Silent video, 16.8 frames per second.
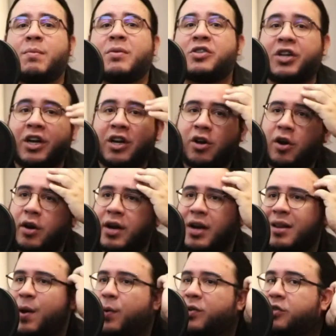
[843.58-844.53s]
machine
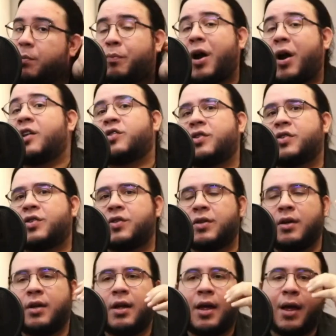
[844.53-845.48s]
learning, that was the
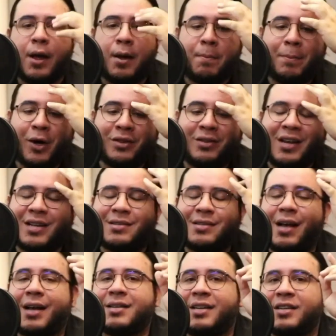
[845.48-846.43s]
process. But data
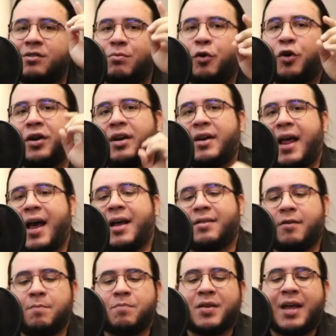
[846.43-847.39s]
science is more than
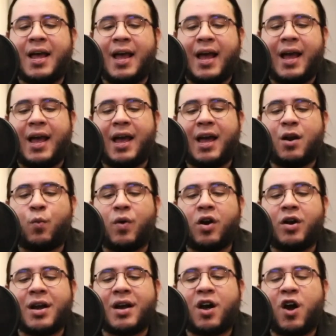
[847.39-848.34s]
that. And we're
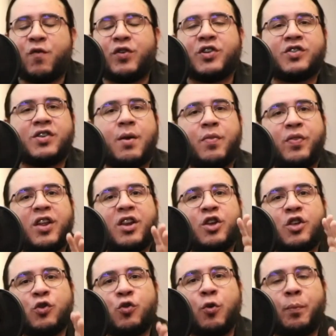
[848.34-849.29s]
going to cover
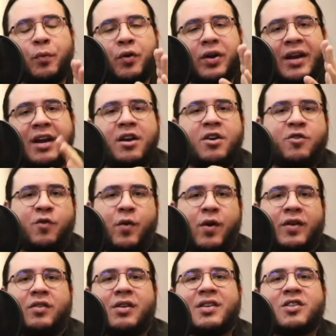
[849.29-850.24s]
something super
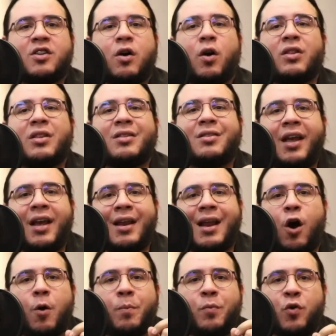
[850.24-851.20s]
interesting that's called
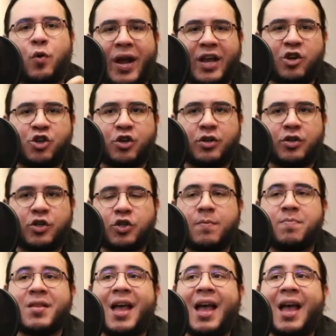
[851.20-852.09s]
data operations.